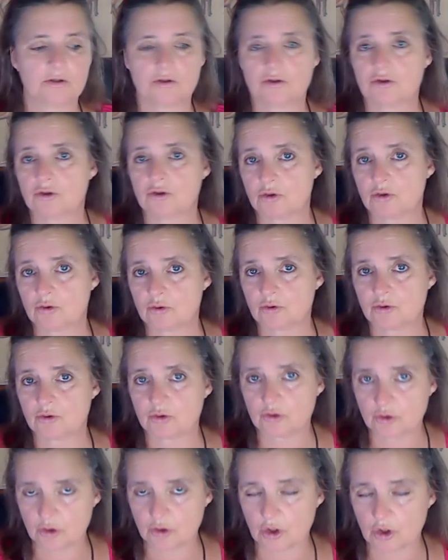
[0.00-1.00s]
you
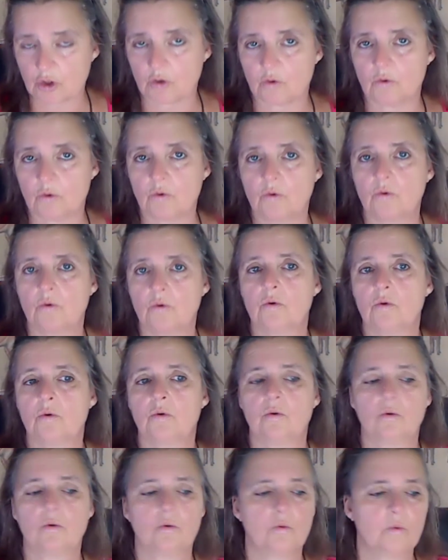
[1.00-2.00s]
know
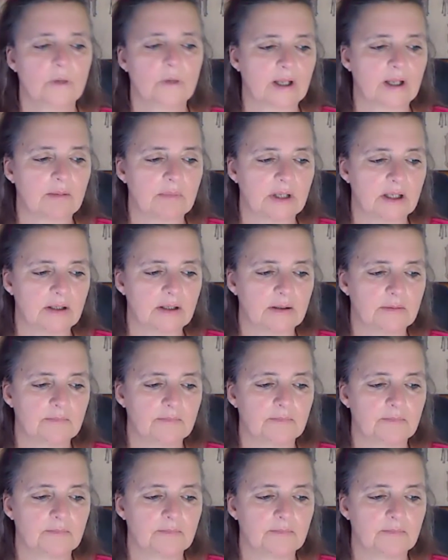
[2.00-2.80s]
what I mean.